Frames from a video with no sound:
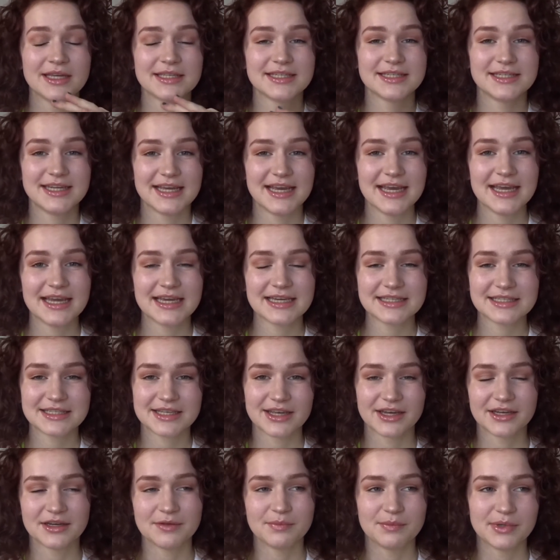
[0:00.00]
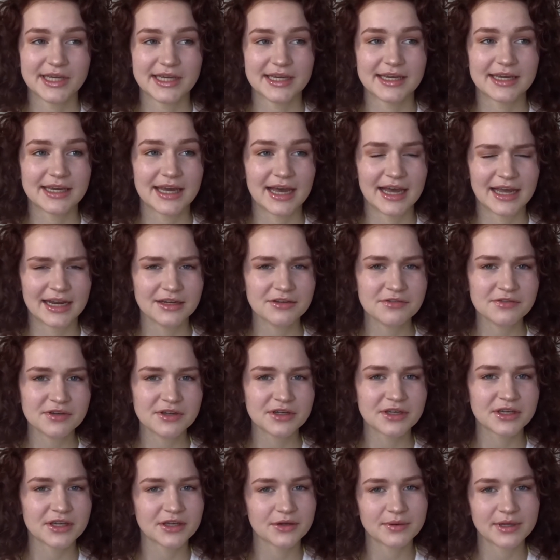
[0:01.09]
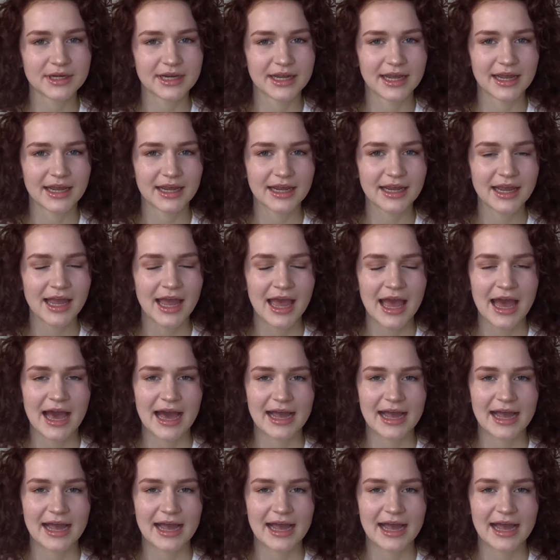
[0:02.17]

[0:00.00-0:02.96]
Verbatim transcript: Today is gonna be kind of a Q&A.